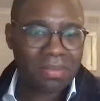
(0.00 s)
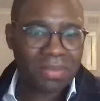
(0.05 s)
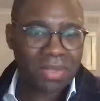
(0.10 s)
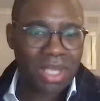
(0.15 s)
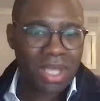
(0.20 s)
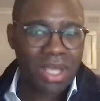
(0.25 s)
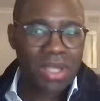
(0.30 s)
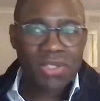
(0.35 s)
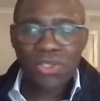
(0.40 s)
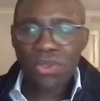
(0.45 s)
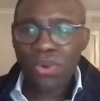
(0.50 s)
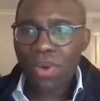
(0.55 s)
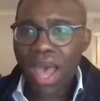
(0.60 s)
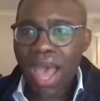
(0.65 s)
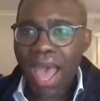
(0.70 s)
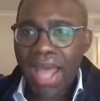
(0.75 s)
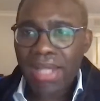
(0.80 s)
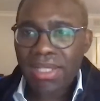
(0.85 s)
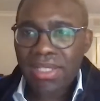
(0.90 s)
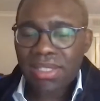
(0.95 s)
So
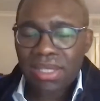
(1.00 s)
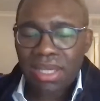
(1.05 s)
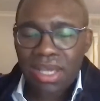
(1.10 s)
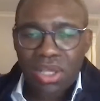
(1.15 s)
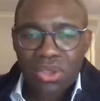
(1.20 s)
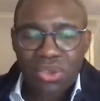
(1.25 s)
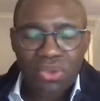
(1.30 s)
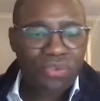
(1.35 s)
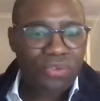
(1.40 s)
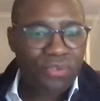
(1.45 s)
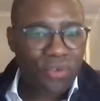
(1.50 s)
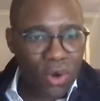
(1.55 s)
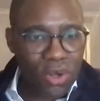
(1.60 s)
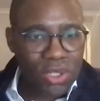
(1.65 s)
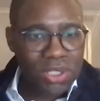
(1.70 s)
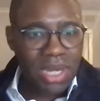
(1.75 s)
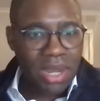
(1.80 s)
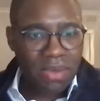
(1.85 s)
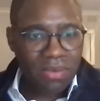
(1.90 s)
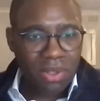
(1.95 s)
at the
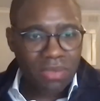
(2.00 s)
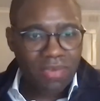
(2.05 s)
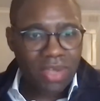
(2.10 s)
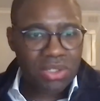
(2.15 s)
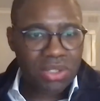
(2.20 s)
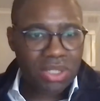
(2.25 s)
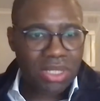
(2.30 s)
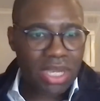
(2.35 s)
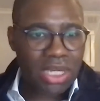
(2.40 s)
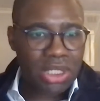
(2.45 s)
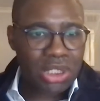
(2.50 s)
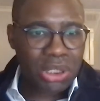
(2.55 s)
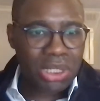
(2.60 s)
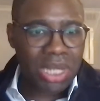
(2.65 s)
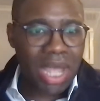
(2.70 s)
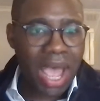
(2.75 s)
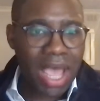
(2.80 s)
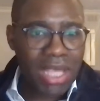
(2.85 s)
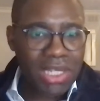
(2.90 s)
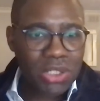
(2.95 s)
first level of education,
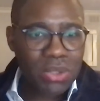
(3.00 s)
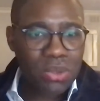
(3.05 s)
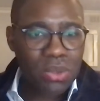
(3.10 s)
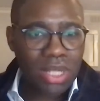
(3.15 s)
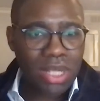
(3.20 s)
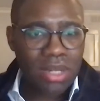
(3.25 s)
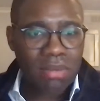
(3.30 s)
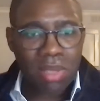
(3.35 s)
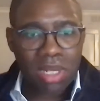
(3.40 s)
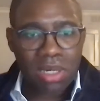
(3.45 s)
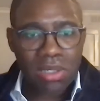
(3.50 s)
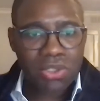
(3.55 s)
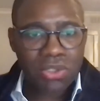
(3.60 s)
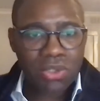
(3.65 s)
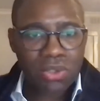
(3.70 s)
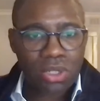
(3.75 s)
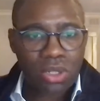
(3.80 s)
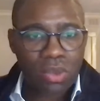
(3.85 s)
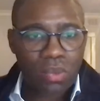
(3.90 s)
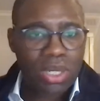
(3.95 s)
high school and middle
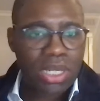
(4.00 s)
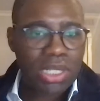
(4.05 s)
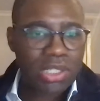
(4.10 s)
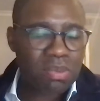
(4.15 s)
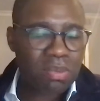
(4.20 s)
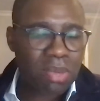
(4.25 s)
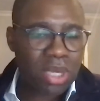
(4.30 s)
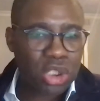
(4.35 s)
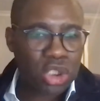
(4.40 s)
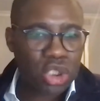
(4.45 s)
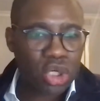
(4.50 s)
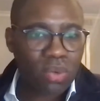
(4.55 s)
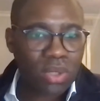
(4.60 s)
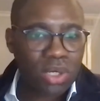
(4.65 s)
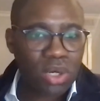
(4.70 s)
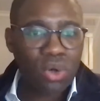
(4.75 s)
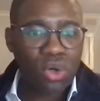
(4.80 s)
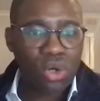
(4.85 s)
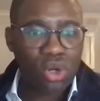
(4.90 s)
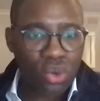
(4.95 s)
school, we need to make sure we
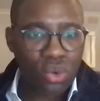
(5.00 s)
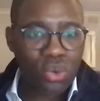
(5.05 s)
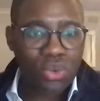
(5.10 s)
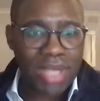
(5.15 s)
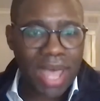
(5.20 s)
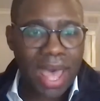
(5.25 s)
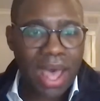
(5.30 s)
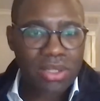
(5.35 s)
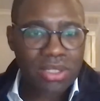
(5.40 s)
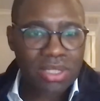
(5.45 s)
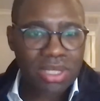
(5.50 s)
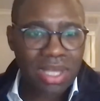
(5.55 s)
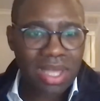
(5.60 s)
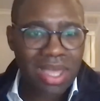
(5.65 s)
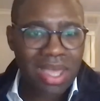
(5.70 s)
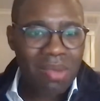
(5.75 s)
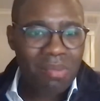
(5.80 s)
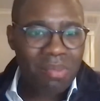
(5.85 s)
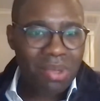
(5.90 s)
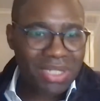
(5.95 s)
don't lose out
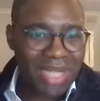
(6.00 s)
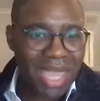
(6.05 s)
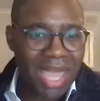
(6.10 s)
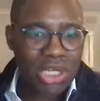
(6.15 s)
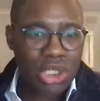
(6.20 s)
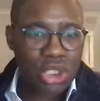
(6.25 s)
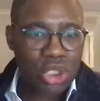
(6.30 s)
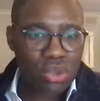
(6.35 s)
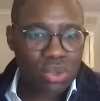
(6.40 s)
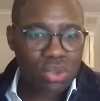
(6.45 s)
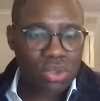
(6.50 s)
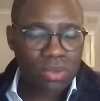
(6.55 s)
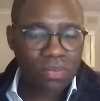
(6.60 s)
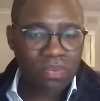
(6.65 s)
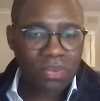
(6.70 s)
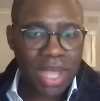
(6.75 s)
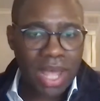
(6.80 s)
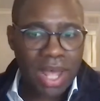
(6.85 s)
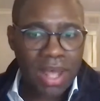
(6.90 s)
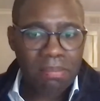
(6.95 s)
potential
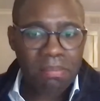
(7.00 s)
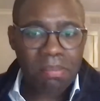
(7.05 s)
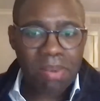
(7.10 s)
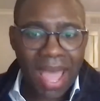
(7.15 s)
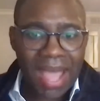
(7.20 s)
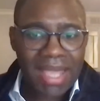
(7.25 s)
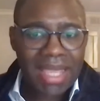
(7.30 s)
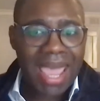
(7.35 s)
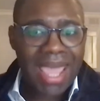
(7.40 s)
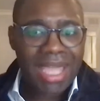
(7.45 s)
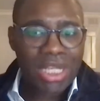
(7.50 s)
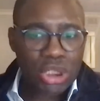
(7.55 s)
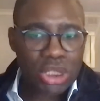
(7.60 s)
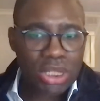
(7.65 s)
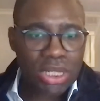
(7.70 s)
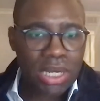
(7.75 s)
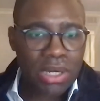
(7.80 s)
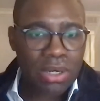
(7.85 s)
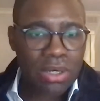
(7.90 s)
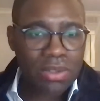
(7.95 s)
Black
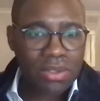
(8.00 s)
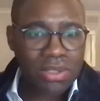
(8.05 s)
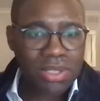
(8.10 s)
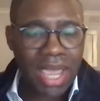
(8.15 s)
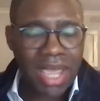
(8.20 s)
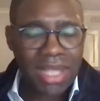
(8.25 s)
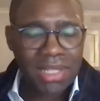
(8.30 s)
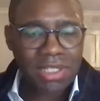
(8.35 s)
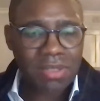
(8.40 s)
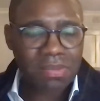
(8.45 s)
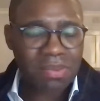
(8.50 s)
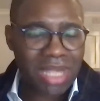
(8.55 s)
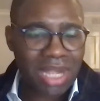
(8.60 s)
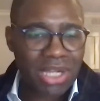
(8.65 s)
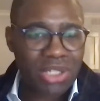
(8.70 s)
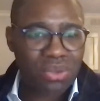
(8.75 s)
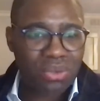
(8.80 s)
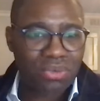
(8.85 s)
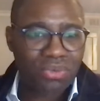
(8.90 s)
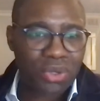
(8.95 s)
engineers and
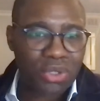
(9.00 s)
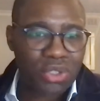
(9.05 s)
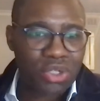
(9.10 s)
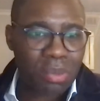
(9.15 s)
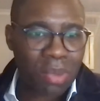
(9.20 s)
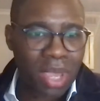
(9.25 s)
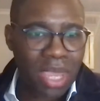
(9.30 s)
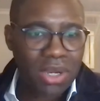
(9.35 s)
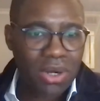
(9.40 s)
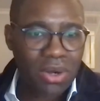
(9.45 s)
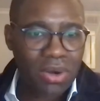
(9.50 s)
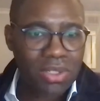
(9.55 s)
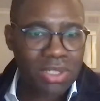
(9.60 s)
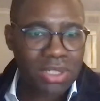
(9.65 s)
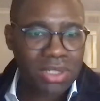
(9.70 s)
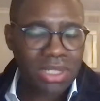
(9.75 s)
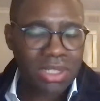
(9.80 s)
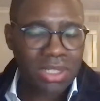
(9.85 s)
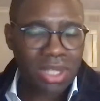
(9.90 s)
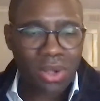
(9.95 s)
substantial future makers in
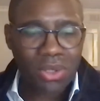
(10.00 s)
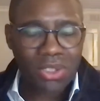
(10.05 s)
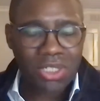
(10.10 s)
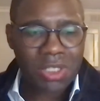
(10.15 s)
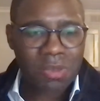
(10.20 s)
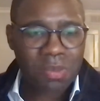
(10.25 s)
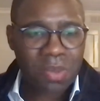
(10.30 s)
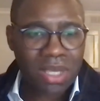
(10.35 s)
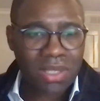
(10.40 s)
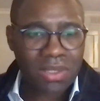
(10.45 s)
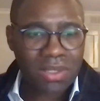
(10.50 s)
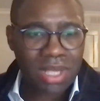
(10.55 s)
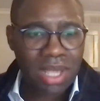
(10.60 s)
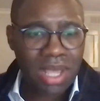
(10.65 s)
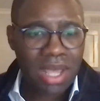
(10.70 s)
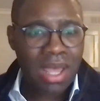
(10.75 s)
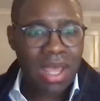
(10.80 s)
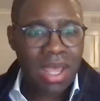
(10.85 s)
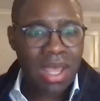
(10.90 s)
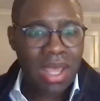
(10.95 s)
technology space
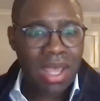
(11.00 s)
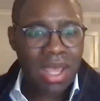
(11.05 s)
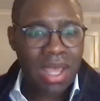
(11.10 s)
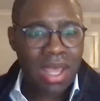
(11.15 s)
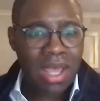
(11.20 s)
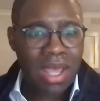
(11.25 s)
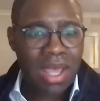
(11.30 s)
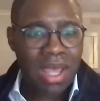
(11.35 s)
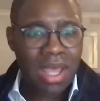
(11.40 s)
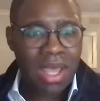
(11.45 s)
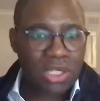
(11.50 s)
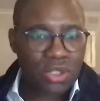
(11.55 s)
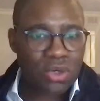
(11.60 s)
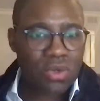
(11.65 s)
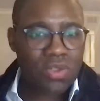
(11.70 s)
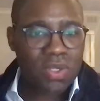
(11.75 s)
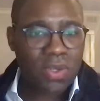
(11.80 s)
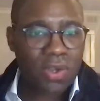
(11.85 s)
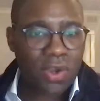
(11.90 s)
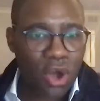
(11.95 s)
by having
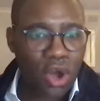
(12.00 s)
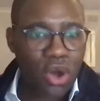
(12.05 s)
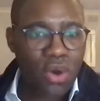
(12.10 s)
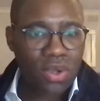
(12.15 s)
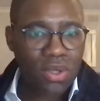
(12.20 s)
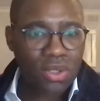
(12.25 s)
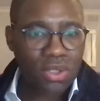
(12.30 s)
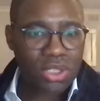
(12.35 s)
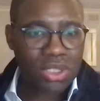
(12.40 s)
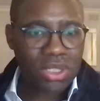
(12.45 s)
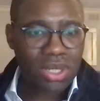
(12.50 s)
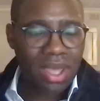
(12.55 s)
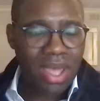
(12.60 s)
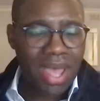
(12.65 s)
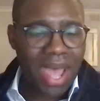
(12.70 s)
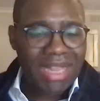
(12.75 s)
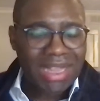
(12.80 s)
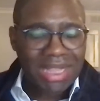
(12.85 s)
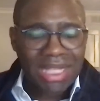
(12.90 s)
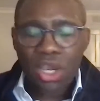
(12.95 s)
teachers encourage
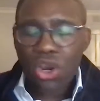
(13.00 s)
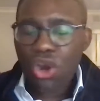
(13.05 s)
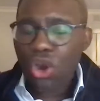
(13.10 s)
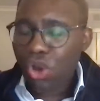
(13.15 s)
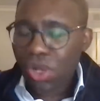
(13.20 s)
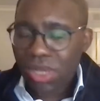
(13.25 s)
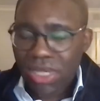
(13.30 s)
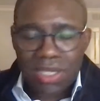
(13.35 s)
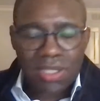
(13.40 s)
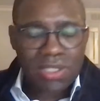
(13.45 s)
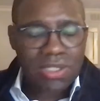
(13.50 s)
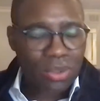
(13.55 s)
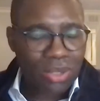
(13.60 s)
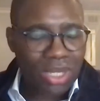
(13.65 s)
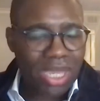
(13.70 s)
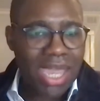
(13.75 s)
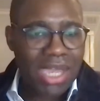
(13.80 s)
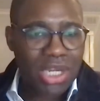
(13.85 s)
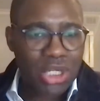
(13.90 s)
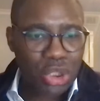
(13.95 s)
at the earliest
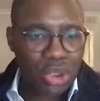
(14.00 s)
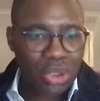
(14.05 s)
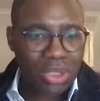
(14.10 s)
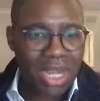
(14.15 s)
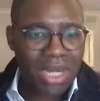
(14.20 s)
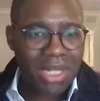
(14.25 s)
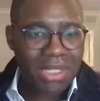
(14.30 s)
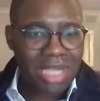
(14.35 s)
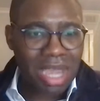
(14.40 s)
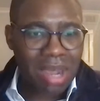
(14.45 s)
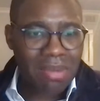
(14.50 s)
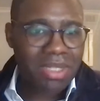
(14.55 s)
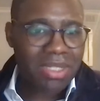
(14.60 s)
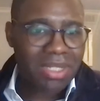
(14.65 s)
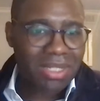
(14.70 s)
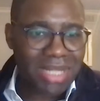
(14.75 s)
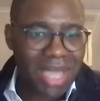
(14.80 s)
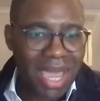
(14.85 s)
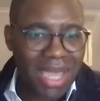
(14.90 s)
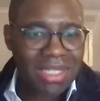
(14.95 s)
occasion, anytime they
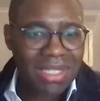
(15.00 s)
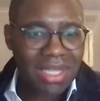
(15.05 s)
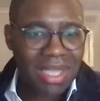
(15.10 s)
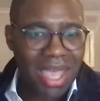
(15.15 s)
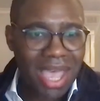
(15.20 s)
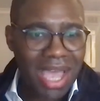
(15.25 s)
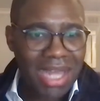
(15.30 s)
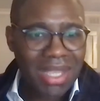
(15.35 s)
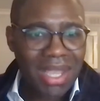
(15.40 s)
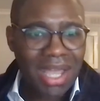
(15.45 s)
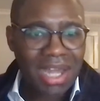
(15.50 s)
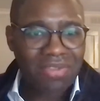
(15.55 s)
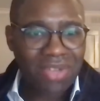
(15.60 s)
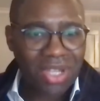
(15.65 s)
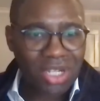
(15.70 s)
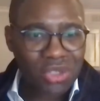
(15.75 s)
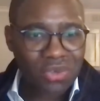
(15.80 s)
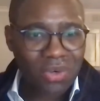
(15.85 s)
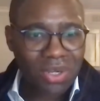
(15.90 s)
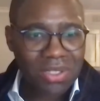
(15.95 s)
detect any kind of
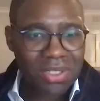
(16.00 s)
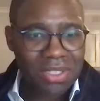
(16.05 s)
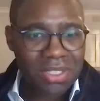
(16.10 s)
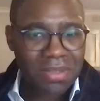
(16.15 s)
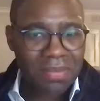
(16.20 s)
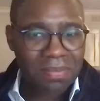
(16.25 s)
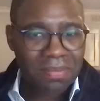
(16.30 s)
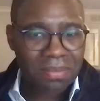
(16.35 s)
interest.